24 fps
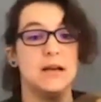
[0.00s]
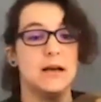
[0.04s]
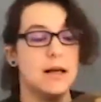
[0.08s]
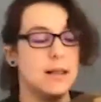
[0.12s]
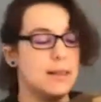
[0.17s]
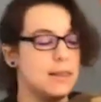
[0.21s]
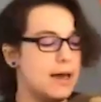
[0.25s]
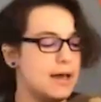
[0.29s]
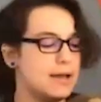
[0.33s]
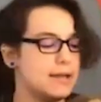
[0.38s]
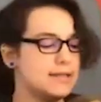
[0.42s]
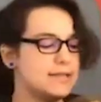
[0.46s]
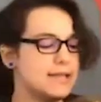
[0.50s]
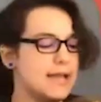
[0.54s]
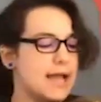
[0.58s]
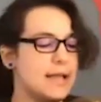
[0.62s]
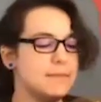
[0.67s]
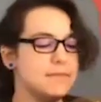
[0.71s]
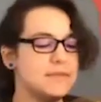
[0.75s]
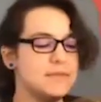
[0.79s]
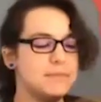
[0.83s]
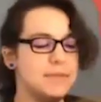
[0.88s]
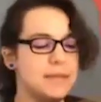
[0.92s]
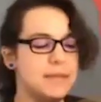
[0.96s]
A lot of
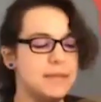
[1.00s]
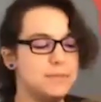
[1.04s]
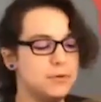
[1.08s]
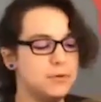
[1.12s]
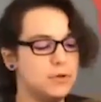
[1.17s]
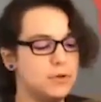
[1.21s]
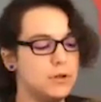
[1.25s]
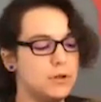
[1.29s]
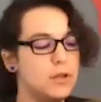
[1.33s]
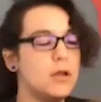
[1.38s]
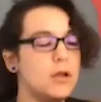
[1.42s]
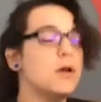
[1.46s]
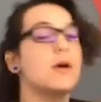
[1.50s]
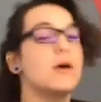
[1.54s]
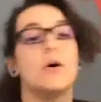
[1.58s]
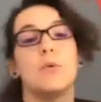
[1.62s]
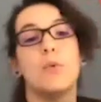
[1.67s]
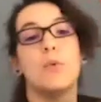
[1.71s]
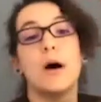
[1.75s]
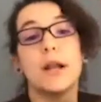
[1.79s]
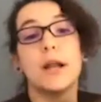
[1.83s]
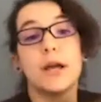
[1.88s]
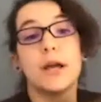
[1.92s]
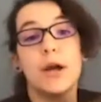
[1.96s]
times people
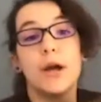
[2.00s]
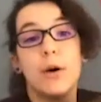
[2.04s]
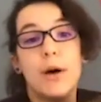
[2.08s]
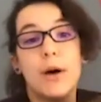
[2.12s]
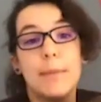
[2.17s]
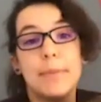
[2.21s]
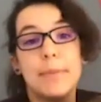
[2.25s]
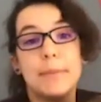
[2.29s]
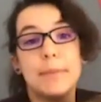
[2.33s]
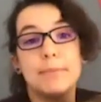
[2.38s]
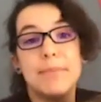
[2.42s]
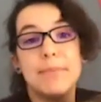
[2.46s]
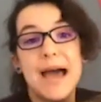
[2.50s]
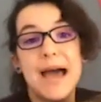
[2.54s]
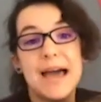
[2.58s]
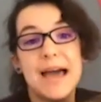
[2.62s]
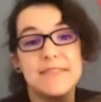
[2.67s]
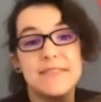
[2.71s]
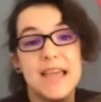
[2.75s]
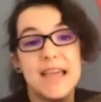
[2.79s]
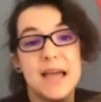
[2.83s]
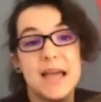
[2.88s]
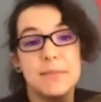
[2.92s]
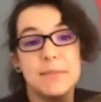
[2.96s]
want to go up and pet
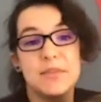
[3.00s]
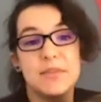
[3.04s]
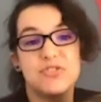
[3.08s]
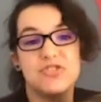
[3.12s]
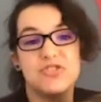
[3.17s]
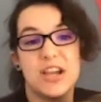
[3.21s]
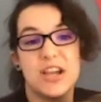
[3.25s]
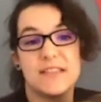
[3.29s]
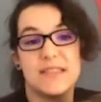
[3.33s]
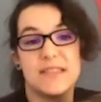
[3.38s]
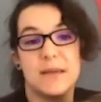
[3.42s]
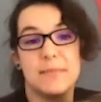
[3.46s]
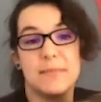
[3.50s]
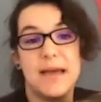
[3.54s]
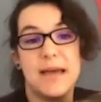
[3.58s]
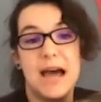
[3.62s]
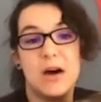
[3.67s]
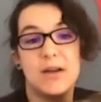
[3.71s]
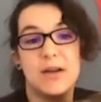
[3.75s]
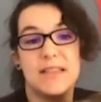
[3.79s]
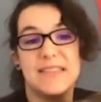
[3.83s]
them and check them out,